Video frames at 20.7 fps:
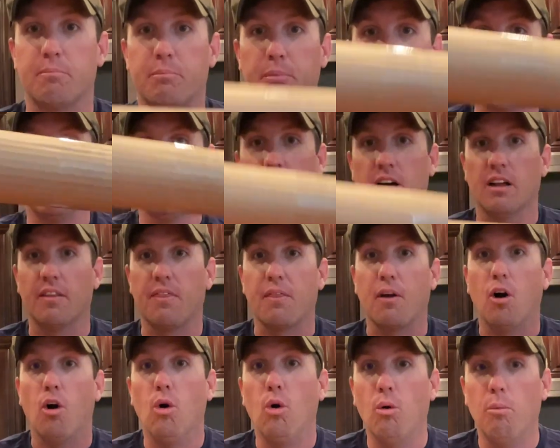but
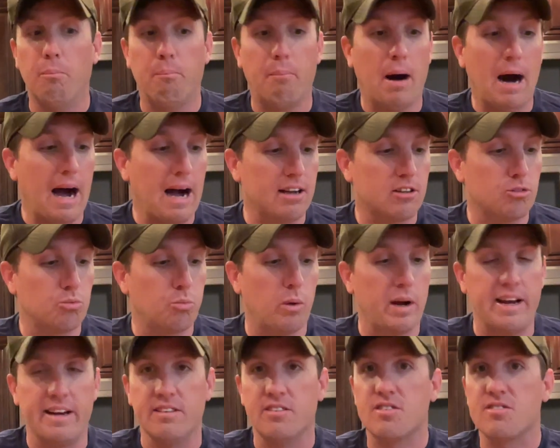the whole box
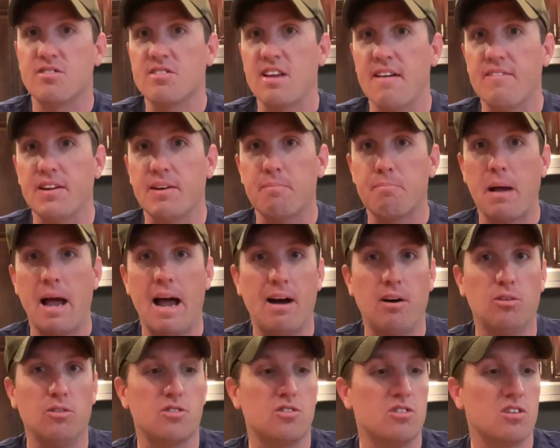weighed 7
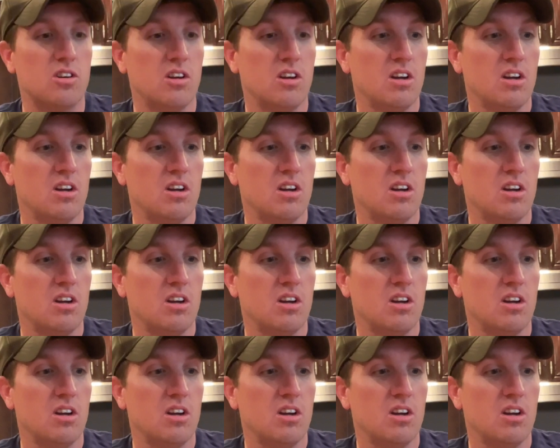pounds